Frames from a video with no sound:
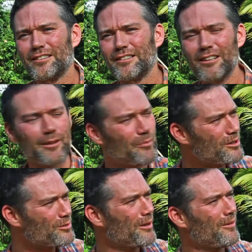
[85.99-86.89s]
It
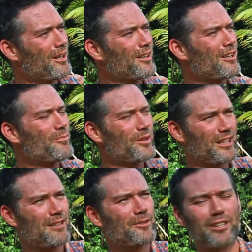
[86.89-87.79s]
blows my mind. I go and put a
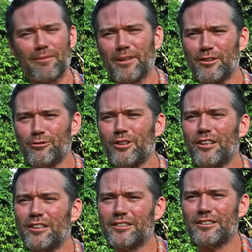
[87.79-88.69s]
camera trap out in the
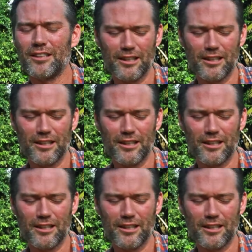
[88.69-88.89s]
forest,